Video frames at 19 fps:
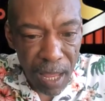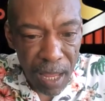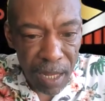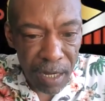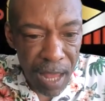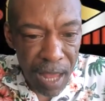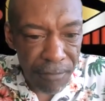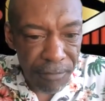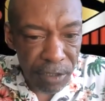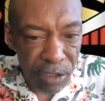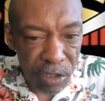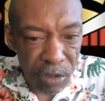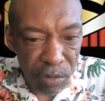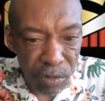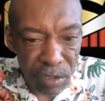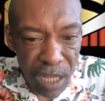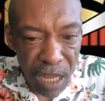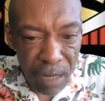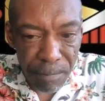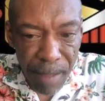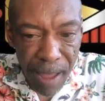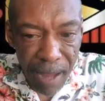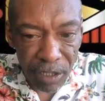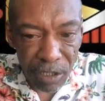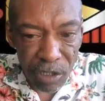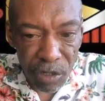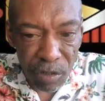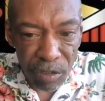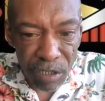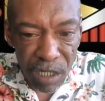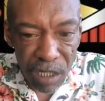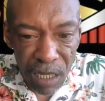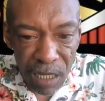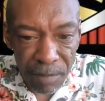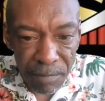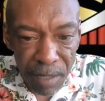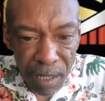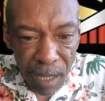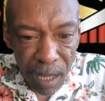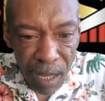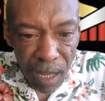and have a tool to take back to your team.